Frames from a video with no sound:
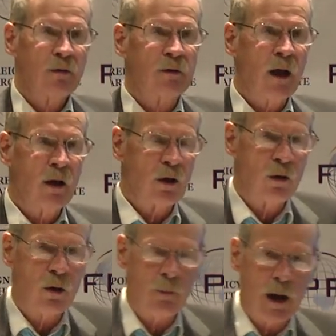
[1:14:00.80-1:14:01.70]
to tell
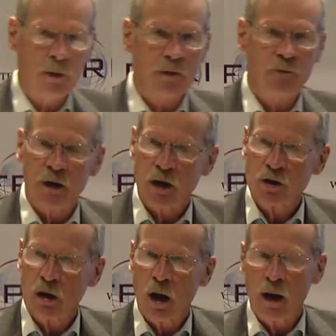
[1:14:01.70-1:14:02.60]
you about the
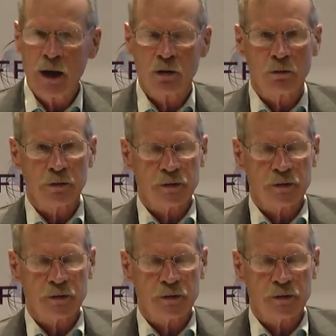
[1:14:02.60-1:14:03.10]
Venetian electoral